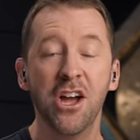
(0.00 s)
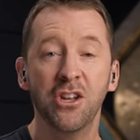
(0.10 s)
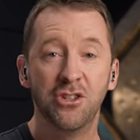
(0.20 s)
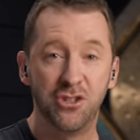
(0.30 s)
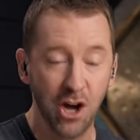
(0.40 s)

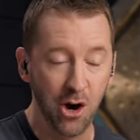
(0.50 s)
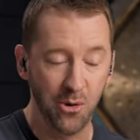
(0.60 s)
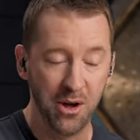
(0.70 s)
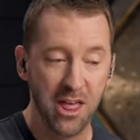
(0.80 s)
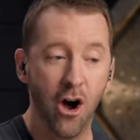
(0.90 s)

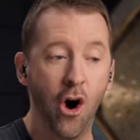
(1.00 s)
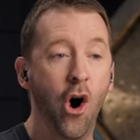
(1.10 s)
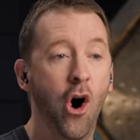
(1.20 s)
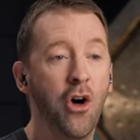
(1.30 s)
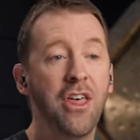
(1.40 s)
So,
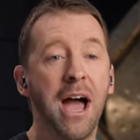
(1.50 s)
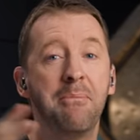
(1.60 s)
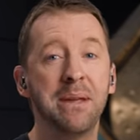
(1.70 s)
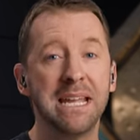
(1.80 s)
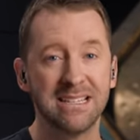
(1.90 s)
all that
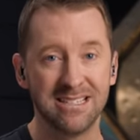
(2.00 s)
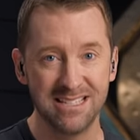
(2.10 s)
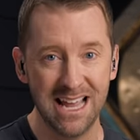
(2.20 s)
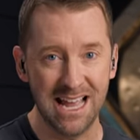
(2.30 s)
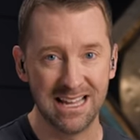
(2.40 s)
being
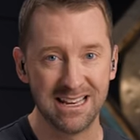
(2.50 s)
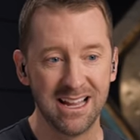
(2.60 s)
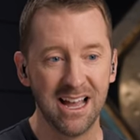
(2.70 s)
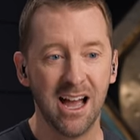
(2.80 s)
said,